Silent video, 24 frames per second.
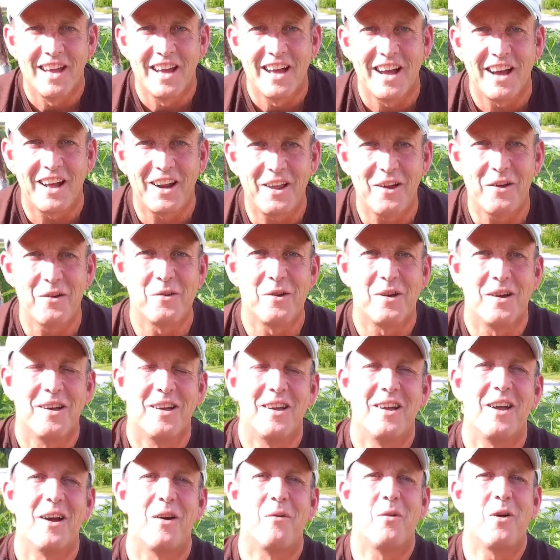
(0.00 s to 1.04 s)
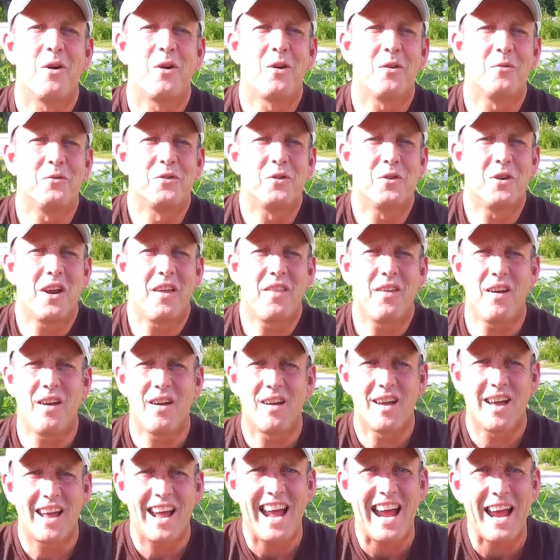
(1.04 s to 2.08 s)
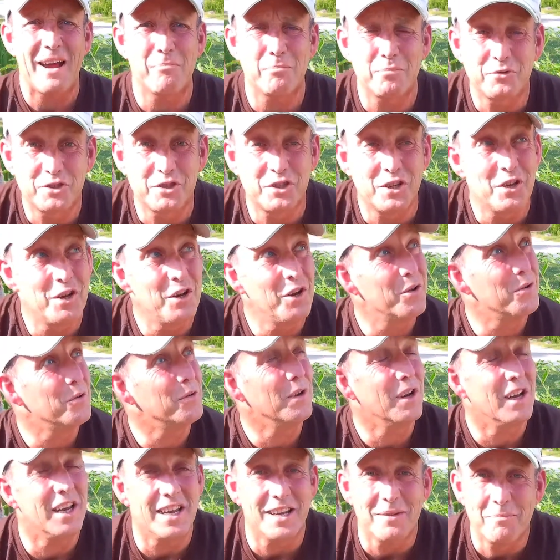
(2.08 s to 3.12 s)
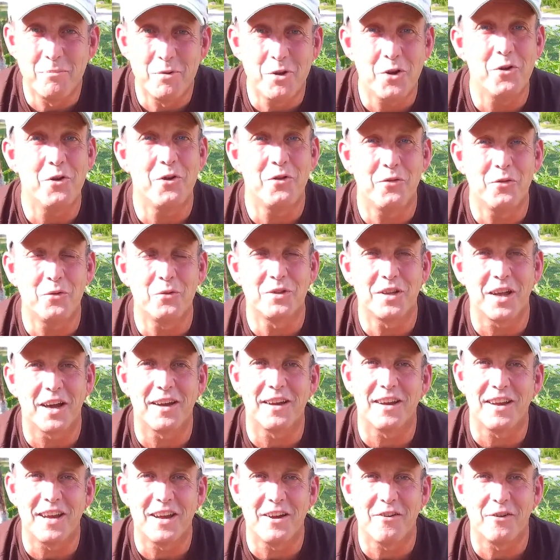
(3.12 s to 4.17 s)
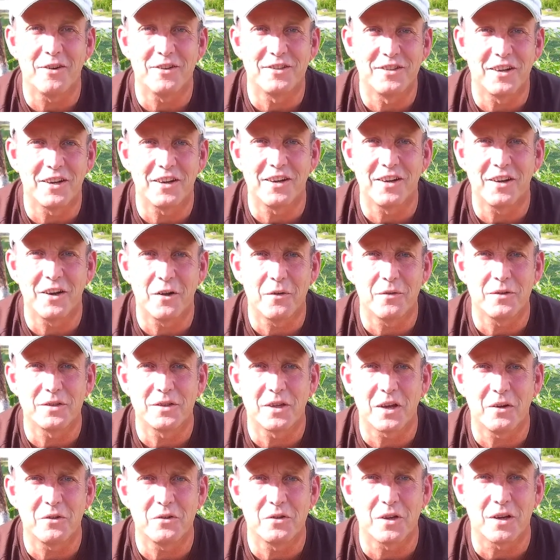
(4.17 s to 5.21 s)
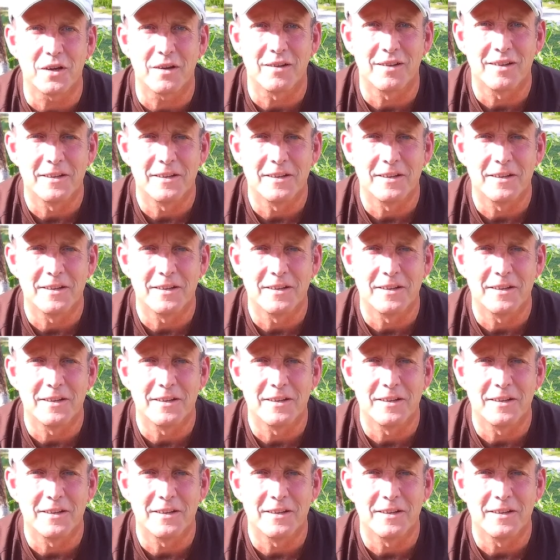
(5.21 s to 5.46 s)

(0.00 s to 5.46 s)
Hello and welcome to another absolutely beautiful day here in sunny Nova Scotia. To